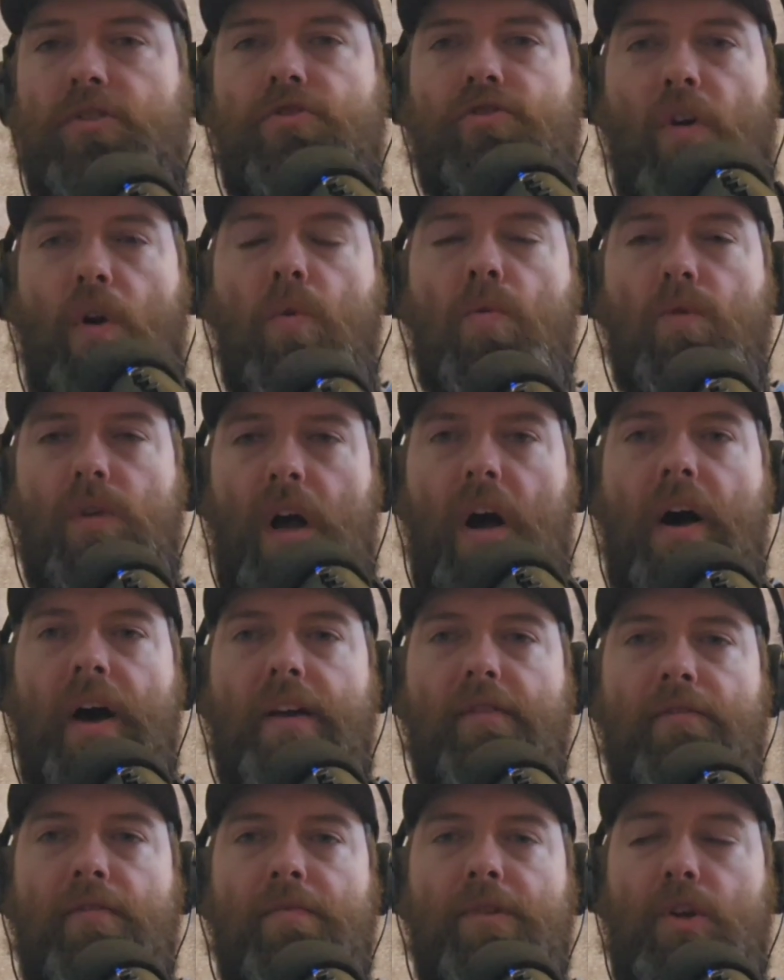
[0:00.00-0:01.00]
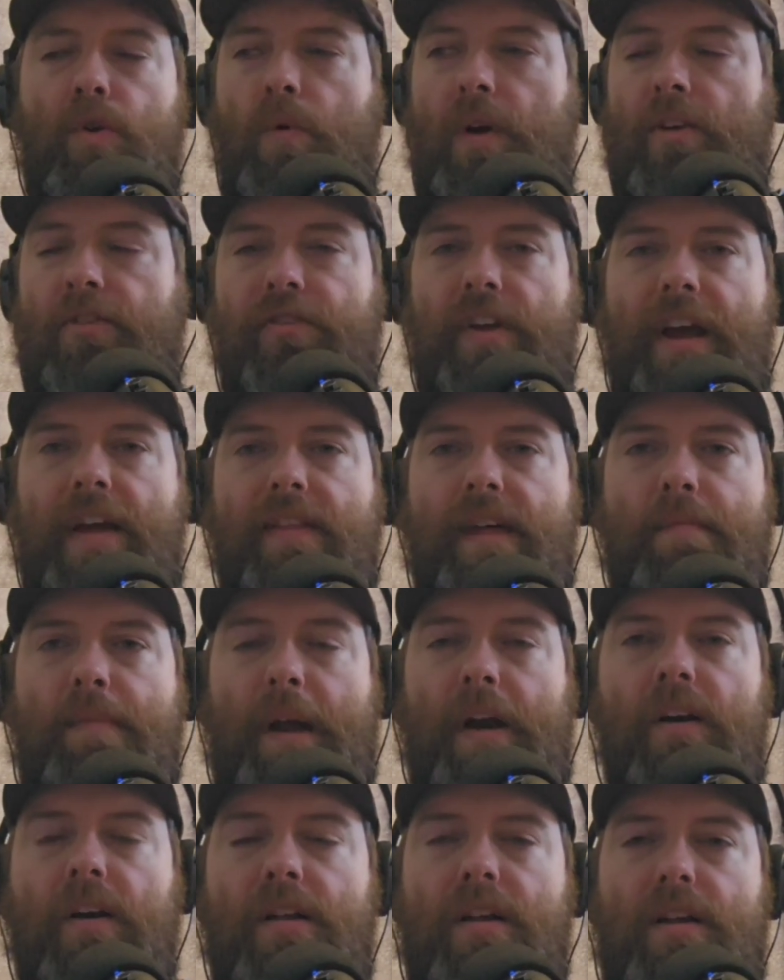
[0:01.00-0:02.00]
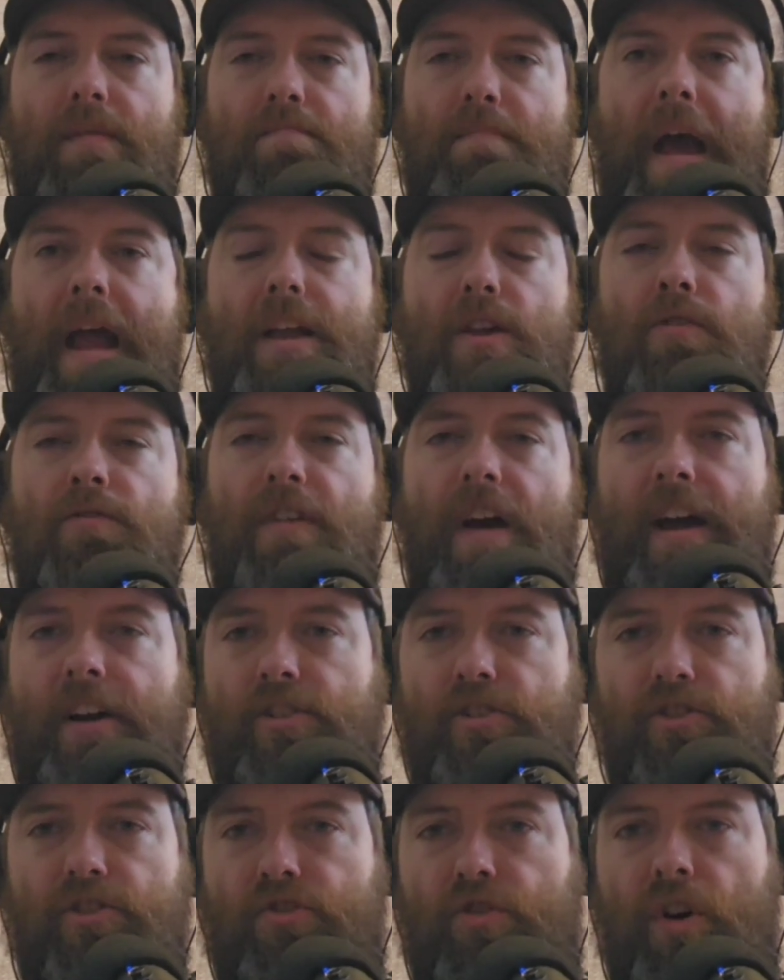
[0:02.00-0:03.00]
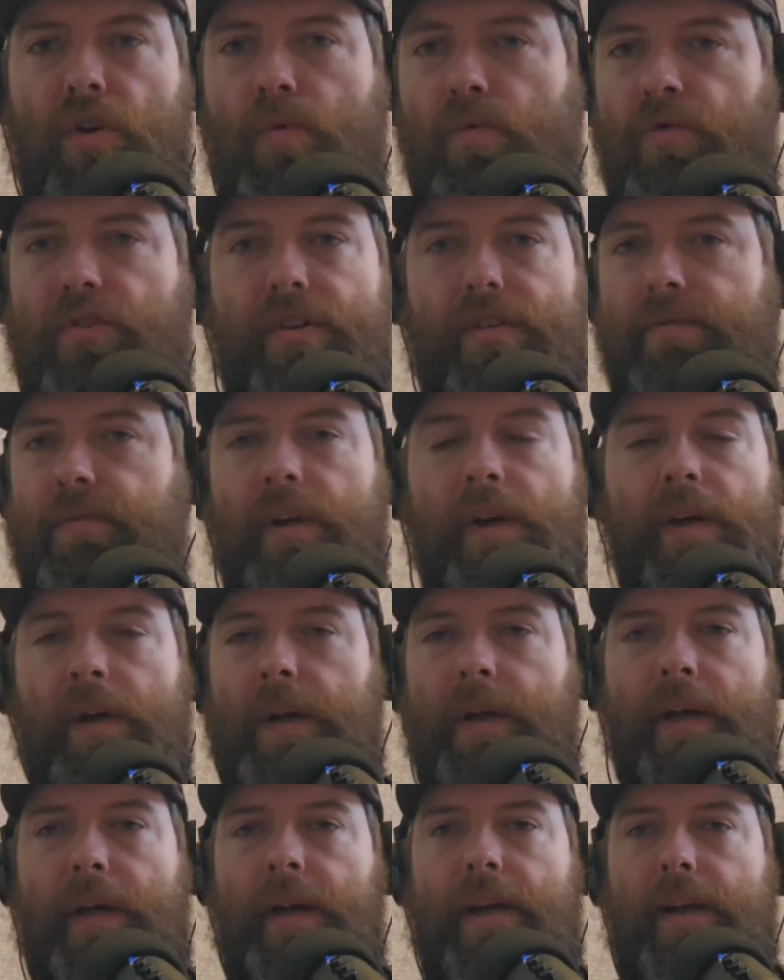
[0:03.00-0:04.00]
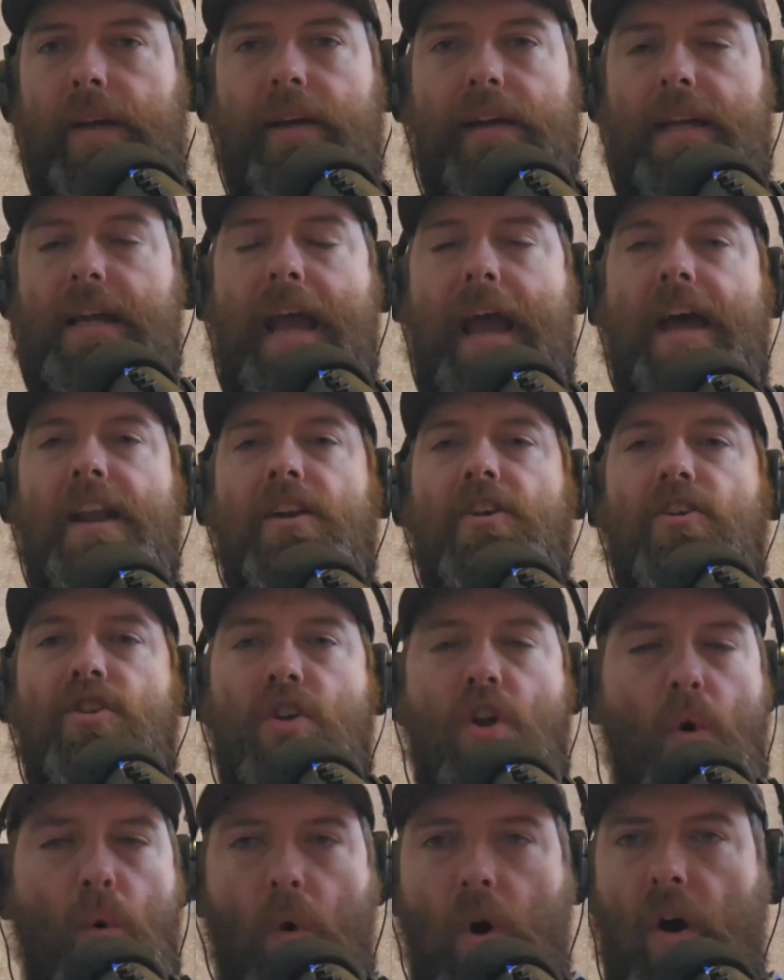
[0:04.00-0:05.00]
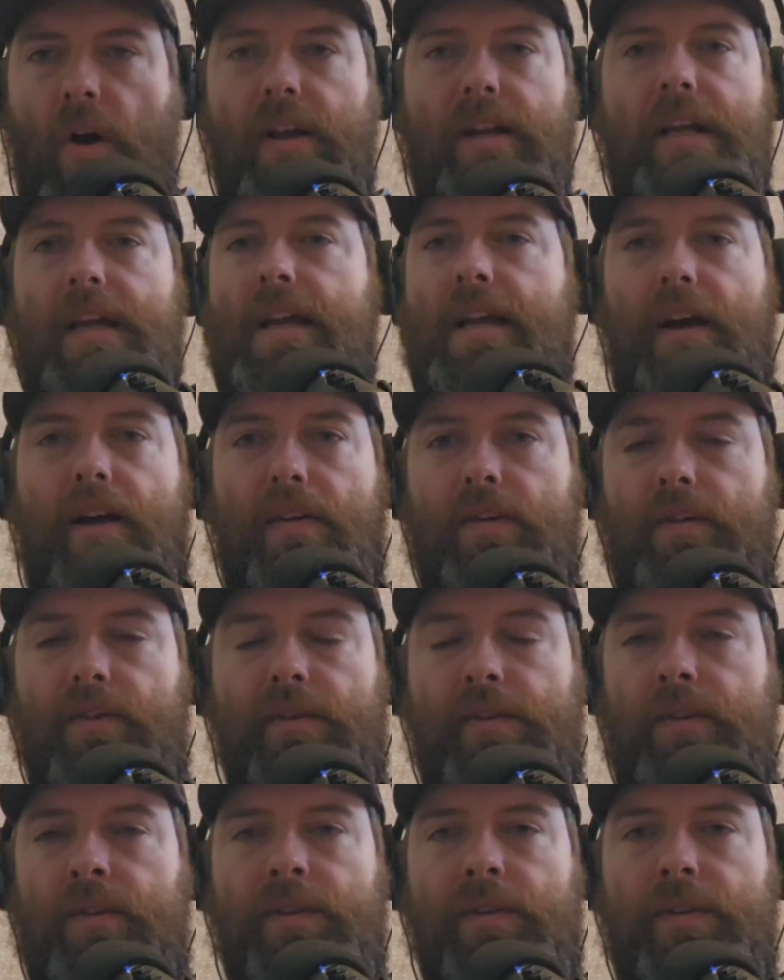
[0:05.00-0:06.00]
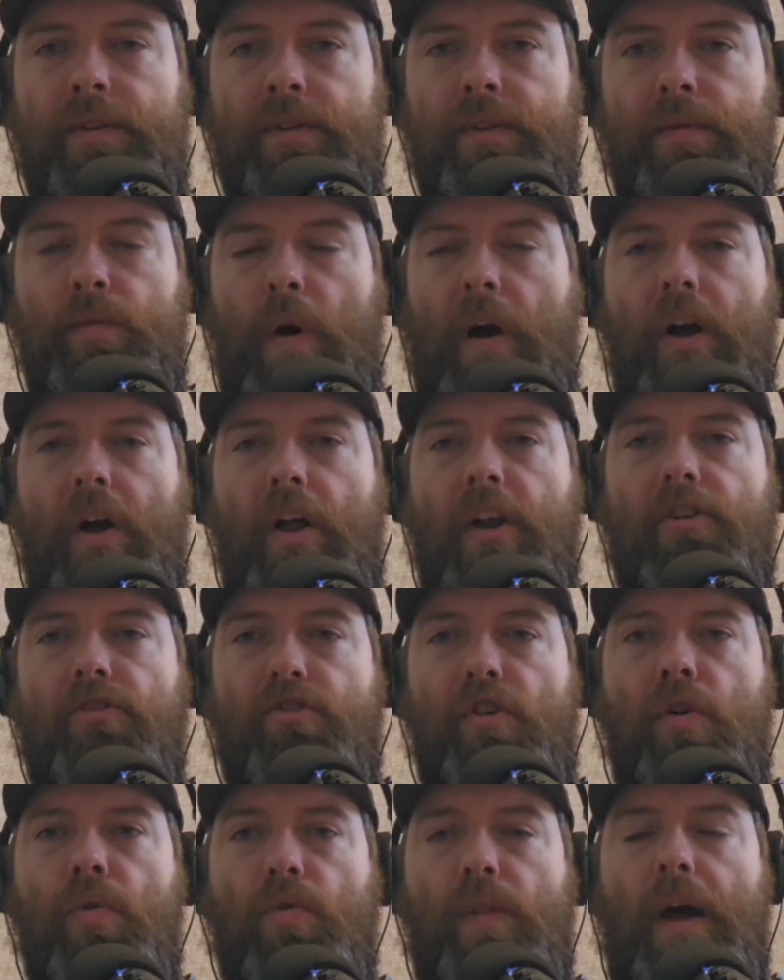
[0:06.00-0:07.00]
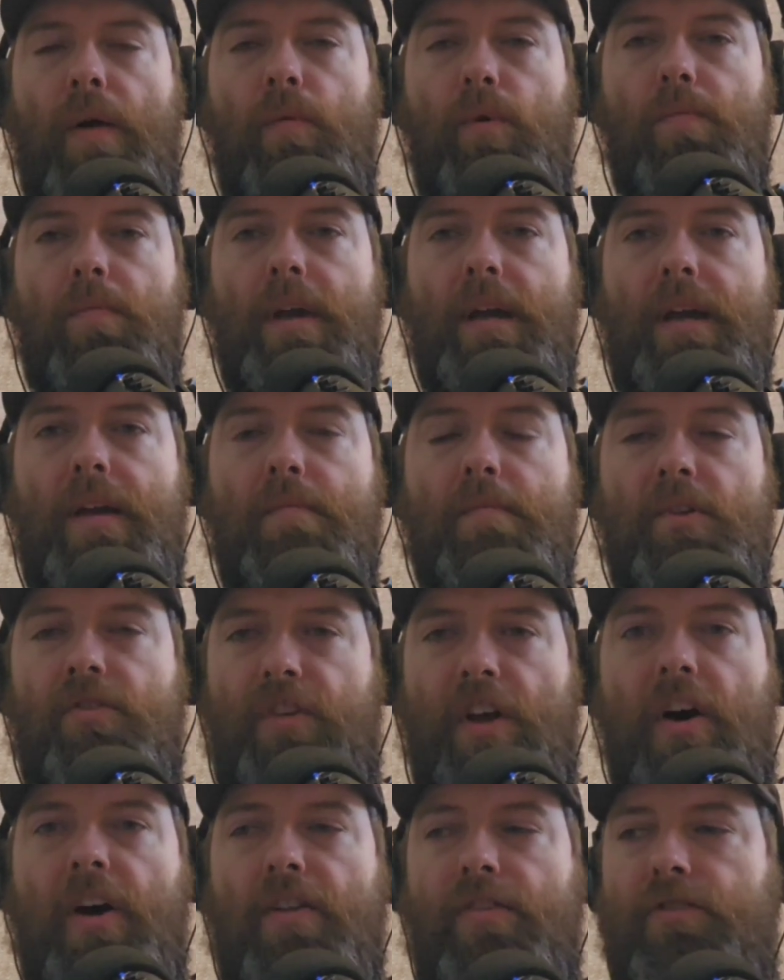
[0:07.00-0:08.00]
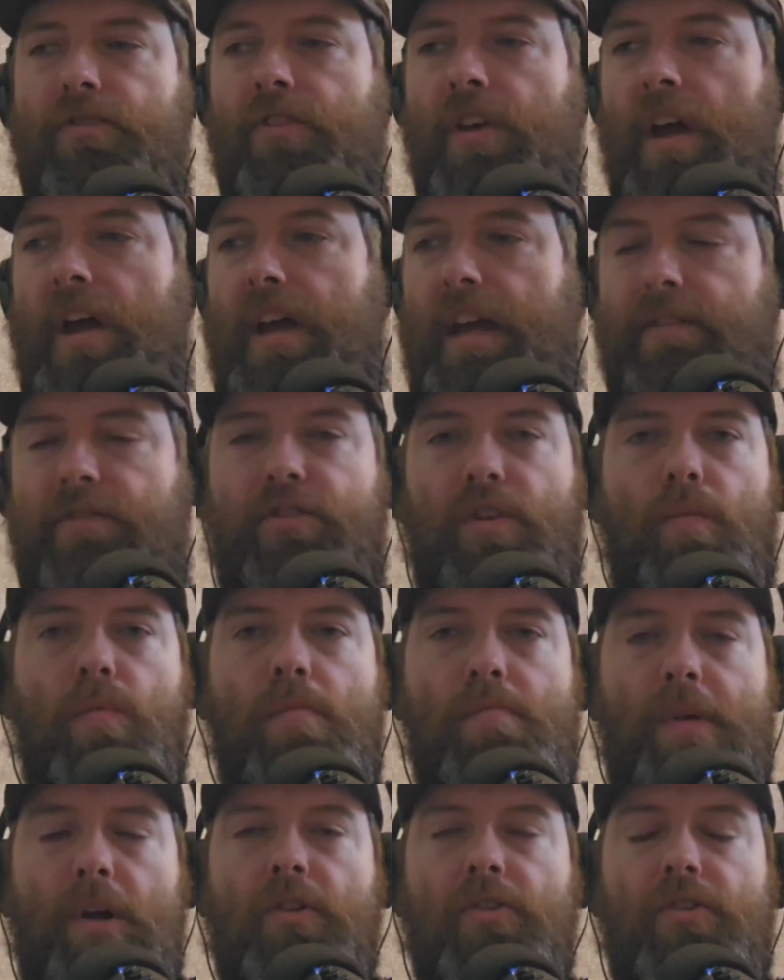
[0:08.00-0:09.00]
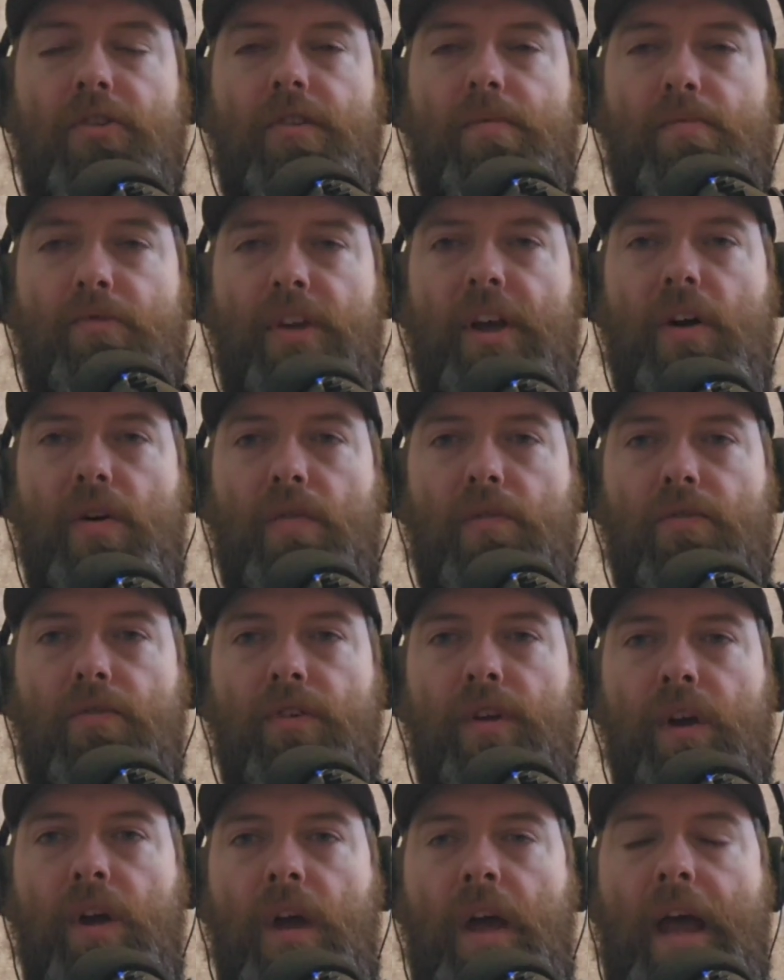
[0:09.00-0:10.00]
drone guy from the USA that apparently manufactures drones, and he had no idea what kind of drone that would be, besides if someone built it themselves.